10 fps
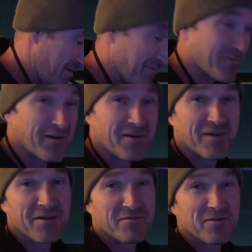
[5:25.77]
Troop
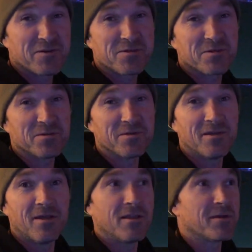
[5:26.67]
seats? A versatile.
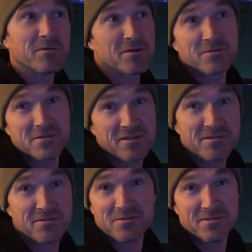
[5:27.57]
There were no
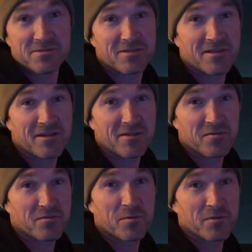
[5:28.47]
seats. It was just sitting on the
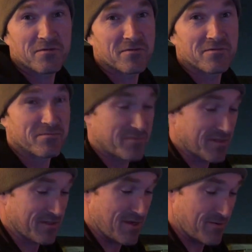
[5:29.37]
floor for
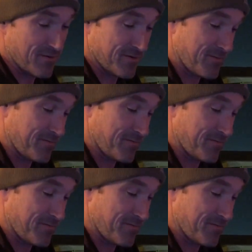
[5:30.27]
six really?